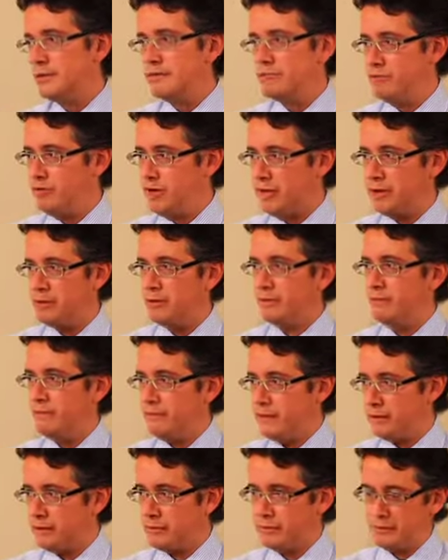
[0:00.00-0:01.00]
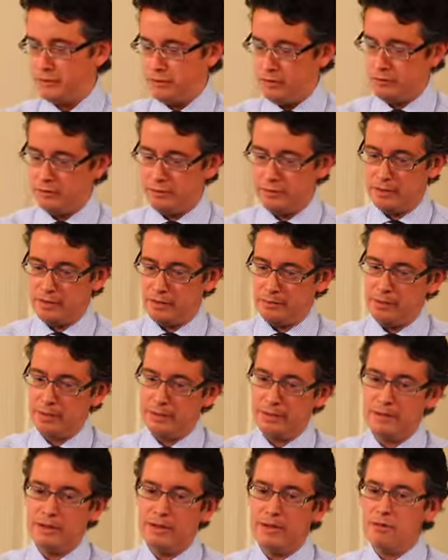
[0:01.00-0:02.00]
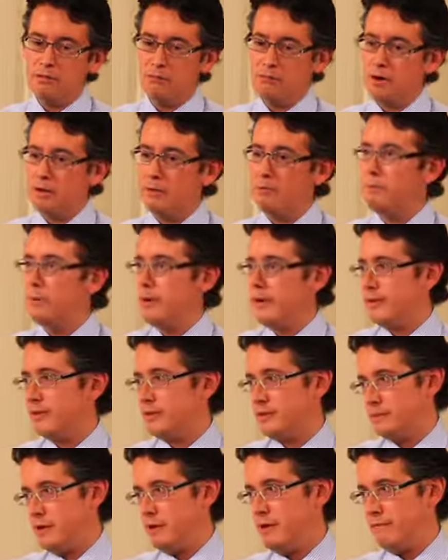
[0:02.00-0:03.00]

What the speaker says: really good funds that you can go in, run by star